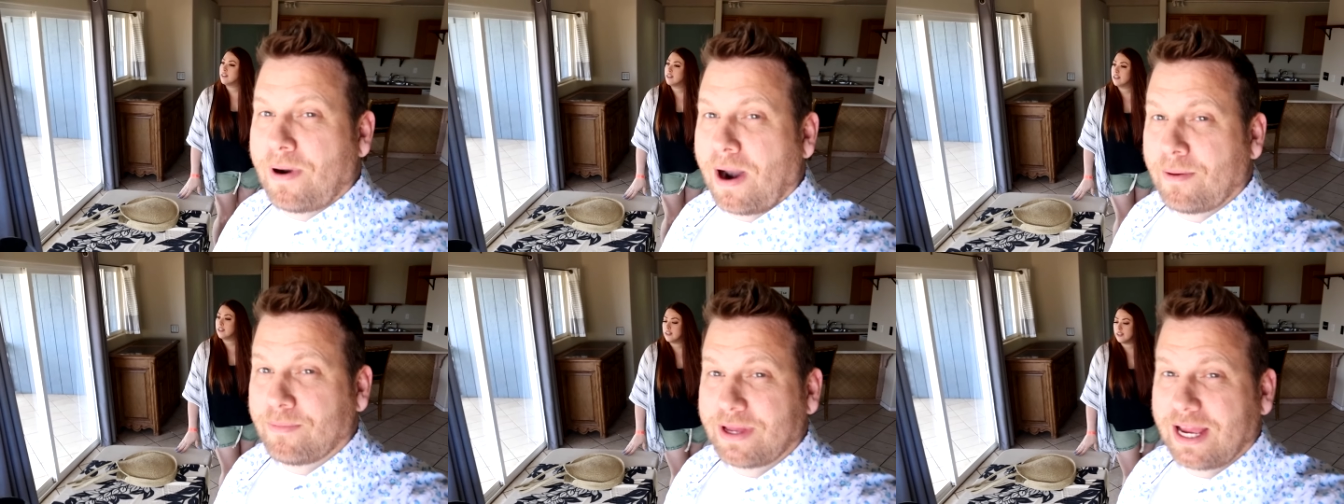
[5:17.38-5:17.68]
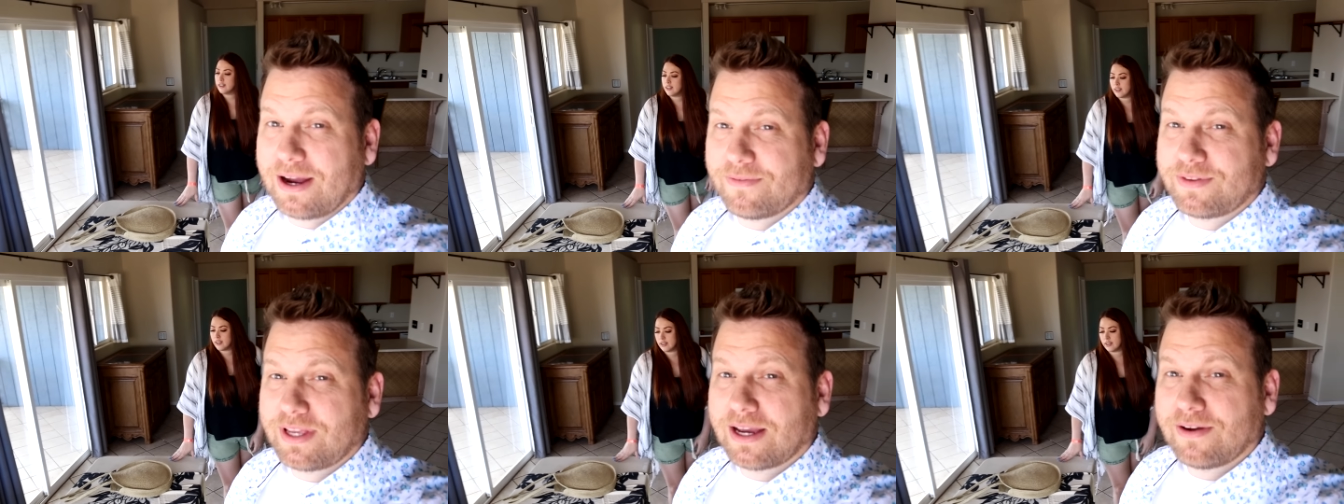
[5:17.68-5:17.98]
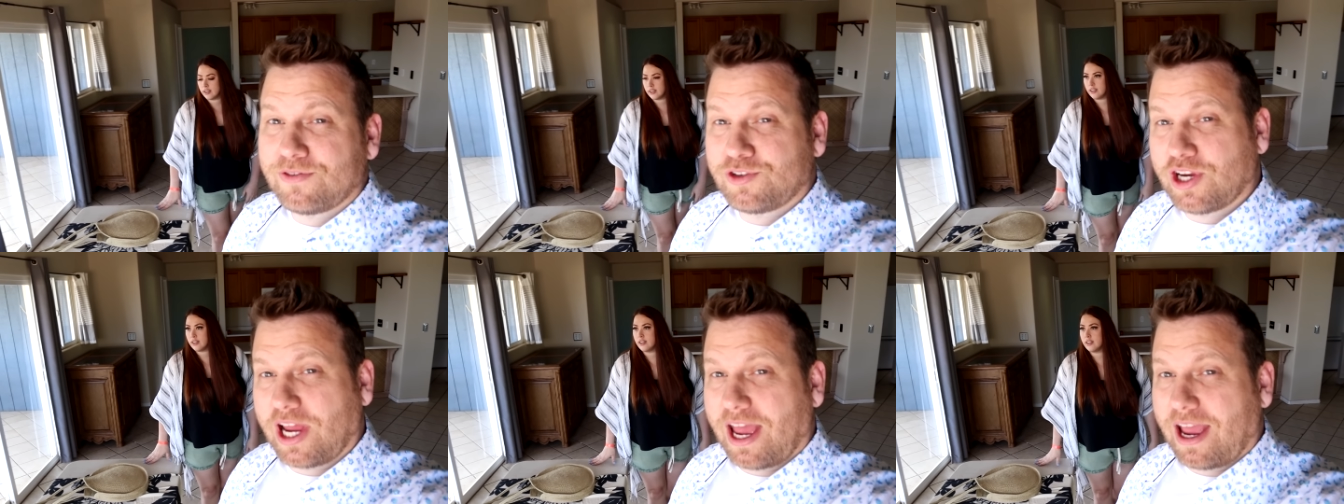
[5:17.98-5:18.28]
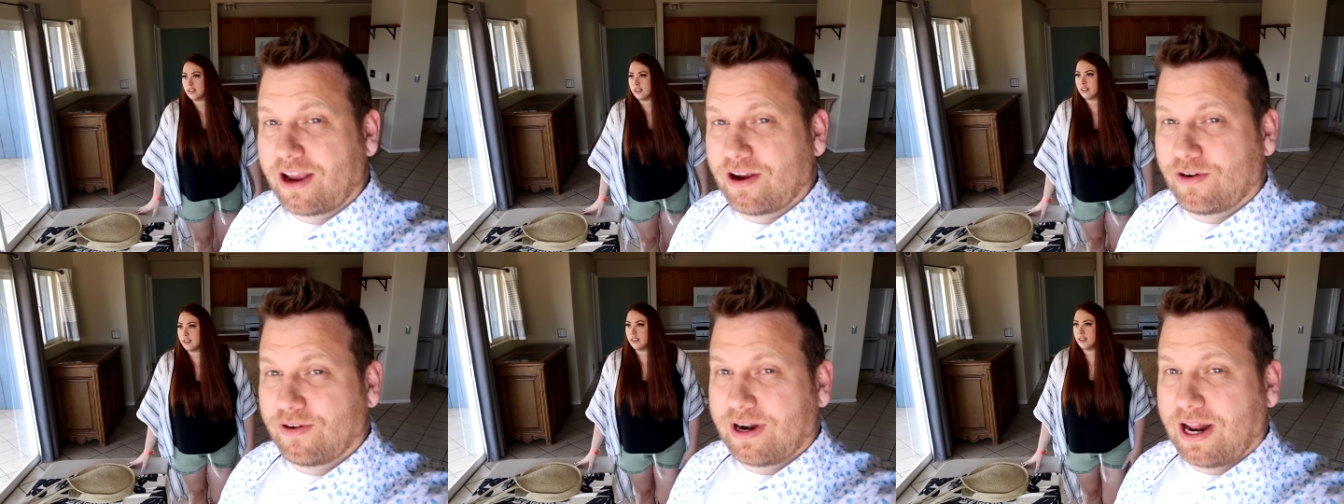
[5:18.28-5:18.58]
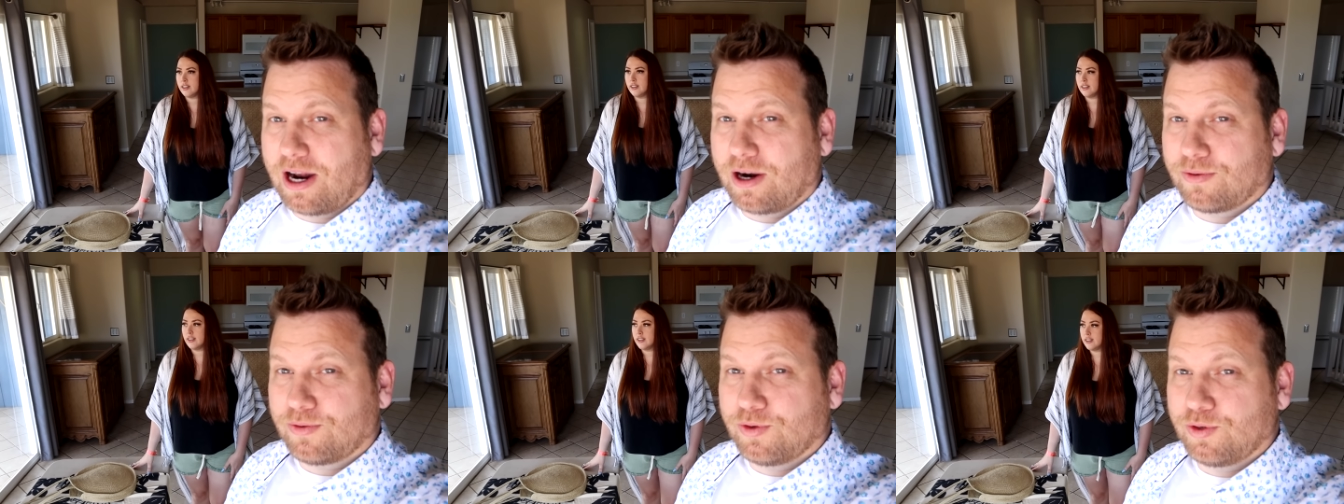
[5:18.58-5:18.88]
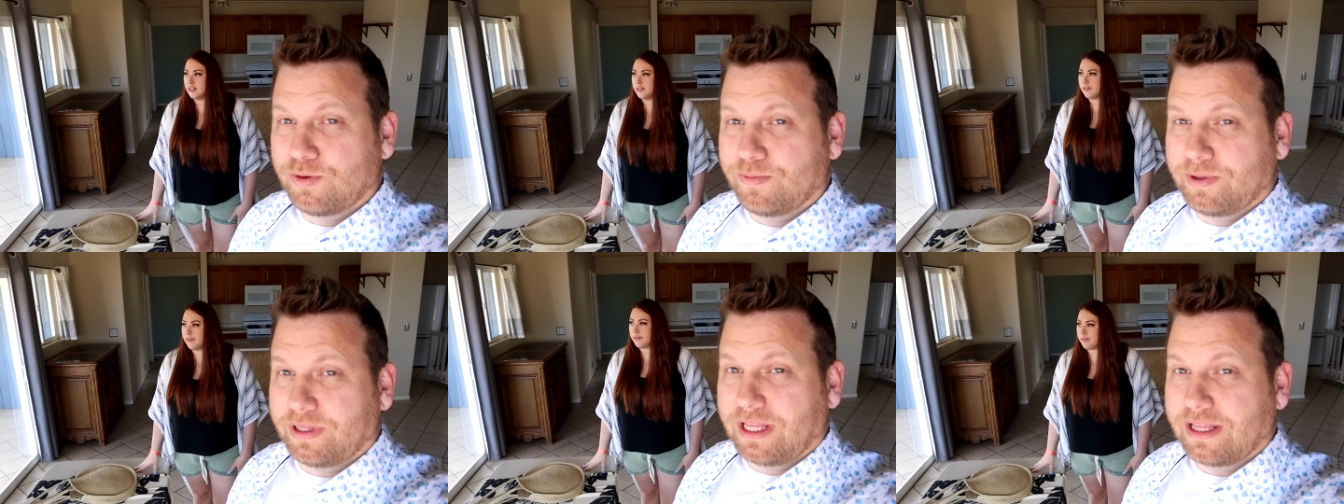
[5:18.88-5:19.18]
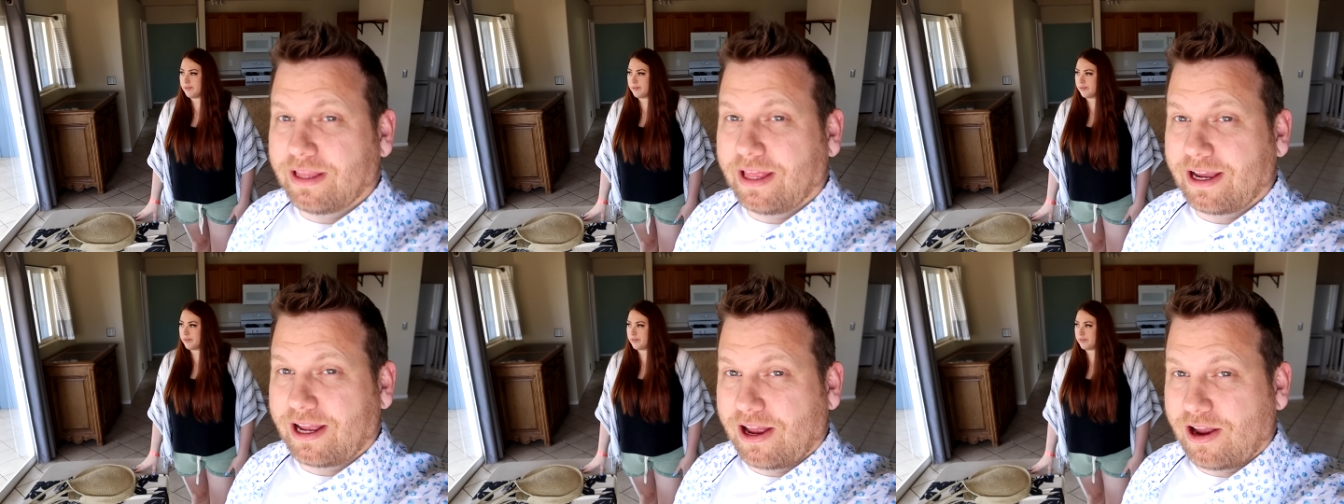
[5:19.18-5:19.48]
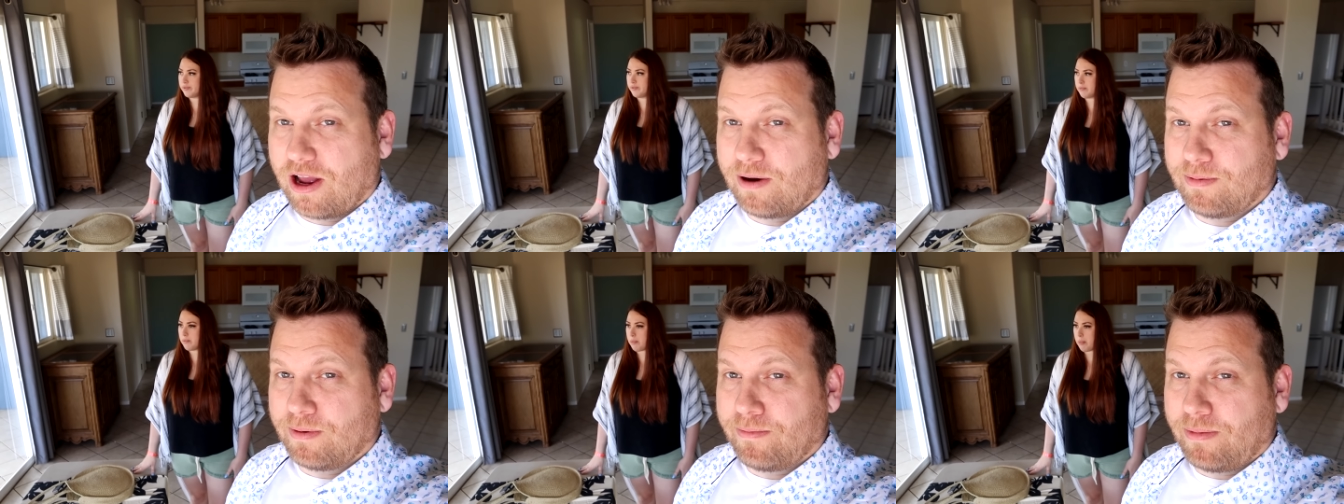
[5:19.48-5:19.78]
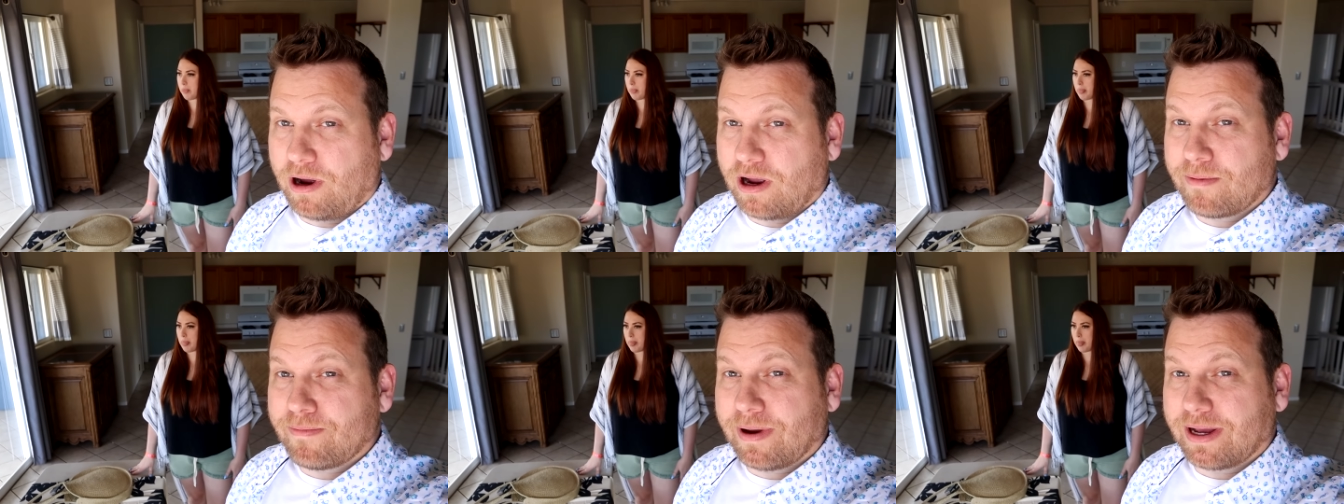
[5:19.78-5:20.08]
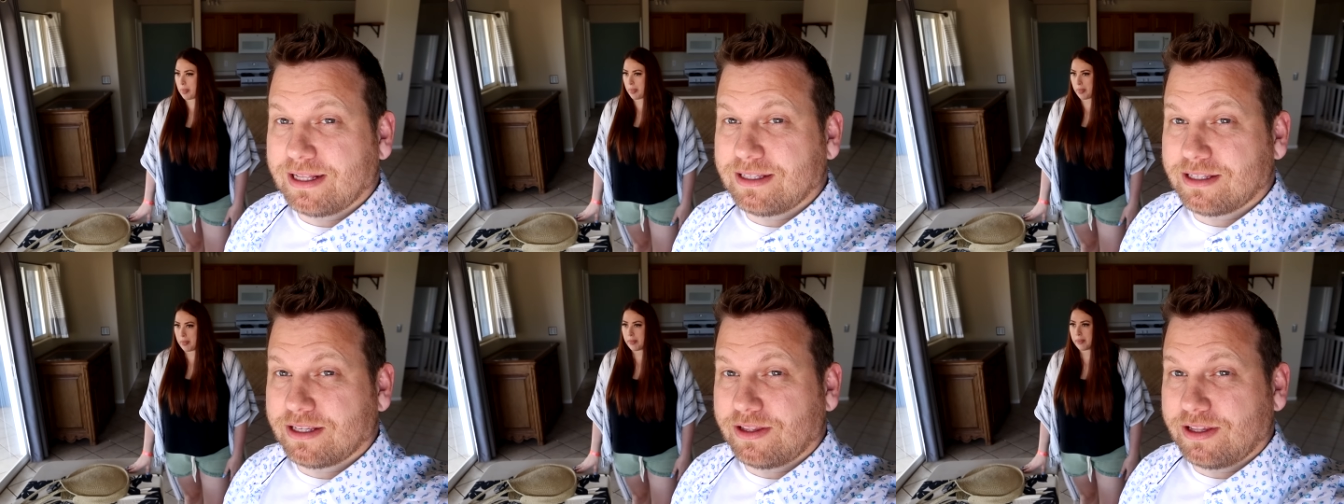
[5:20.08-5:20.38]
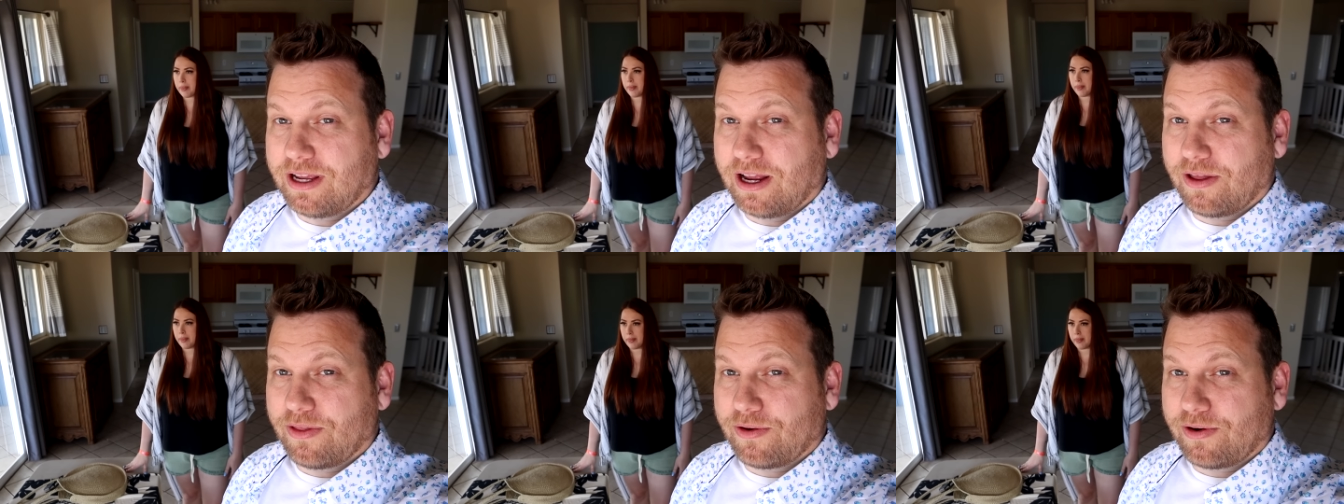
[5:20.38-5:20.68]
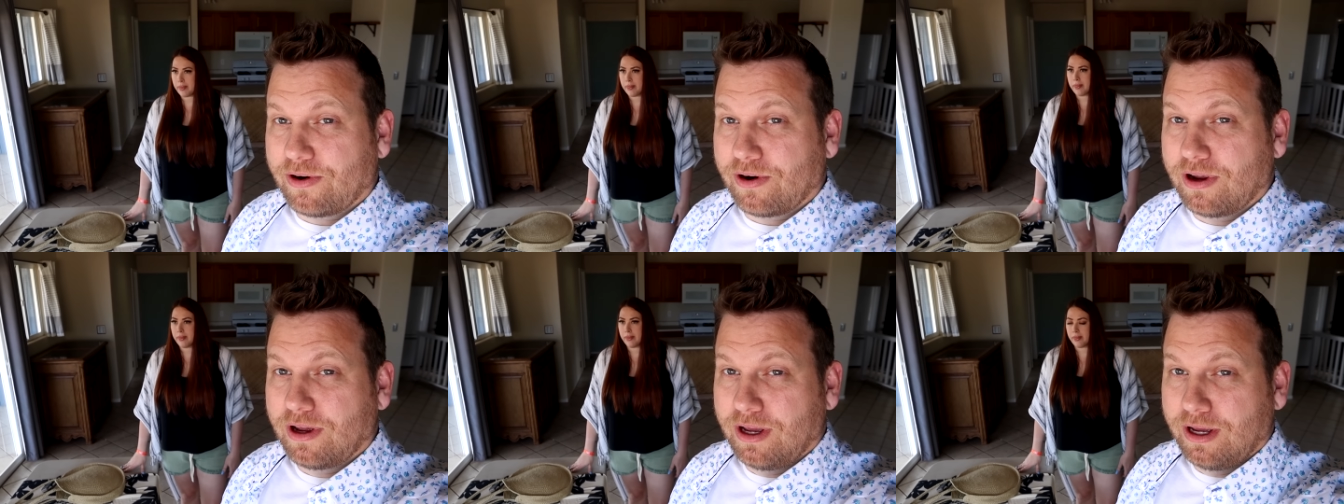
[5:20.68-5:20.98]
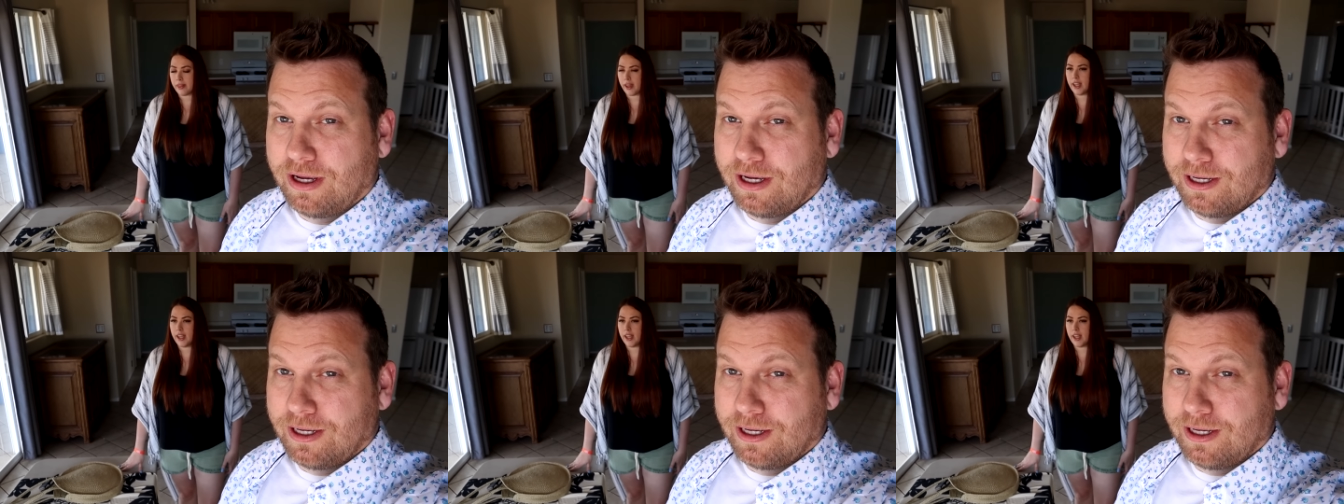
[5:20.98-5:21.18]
probably have to have Jagger in our room and then like a couple bunk beds in the other.